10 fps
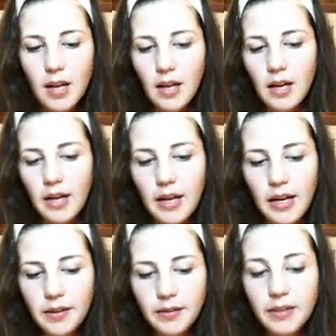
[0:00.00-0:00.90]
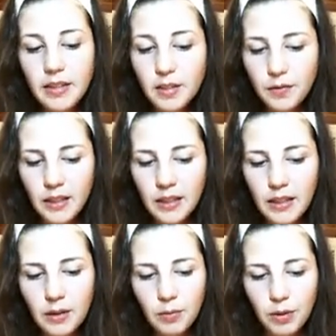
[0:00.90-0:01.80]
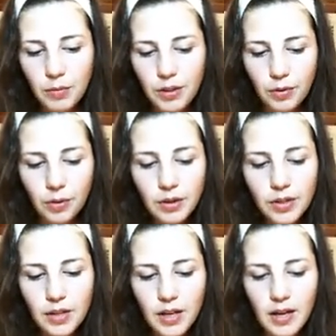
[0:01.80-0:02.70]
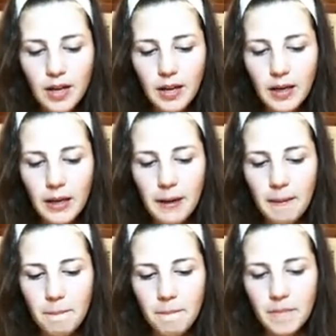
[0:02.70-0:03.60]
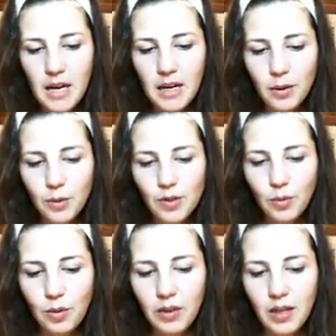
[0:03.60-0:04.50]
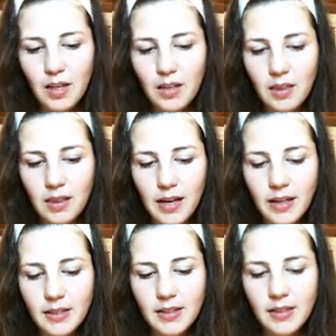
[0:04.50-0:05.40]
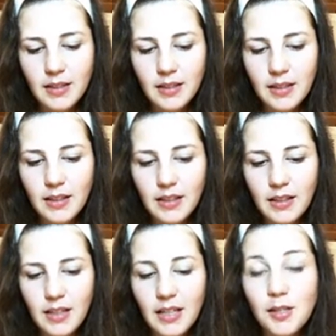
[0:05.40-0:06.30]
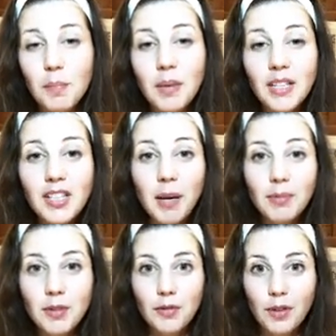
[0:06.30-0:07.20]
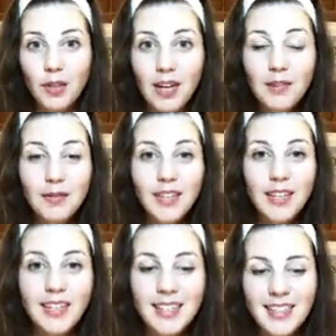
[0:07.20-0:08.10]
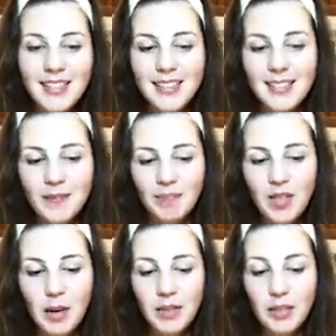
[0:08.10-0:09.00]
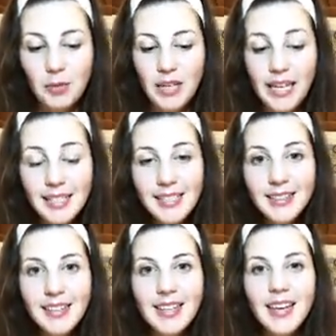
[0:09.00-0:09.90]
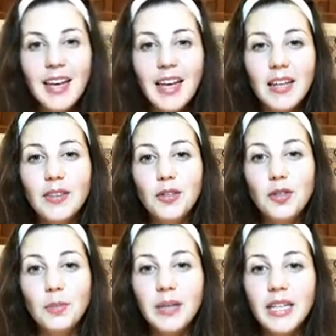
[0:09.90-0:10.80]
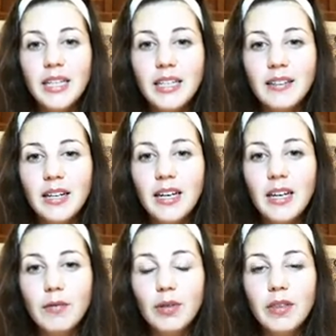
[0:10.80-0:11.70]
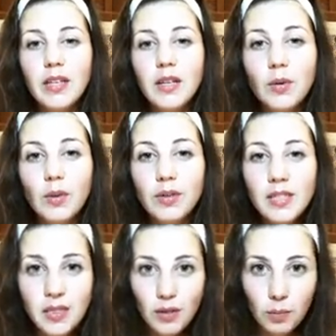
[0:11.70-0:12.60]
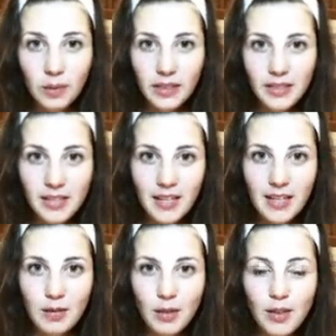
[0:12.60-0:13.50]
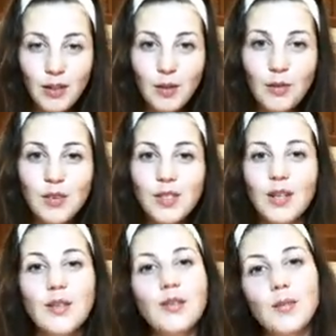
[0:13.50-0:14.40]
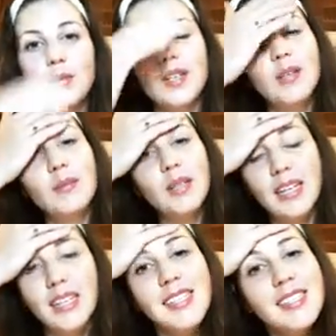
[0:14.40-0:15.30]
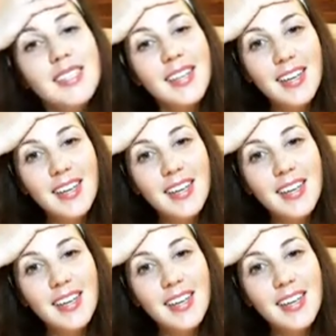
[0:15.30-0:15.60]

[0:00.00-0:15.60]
I had this feeling when we talked. I also think that it's a big chapter of your life that is coming to an end, and the new beginning, and everything, all the seeds you're planting, everything that you've started to put in place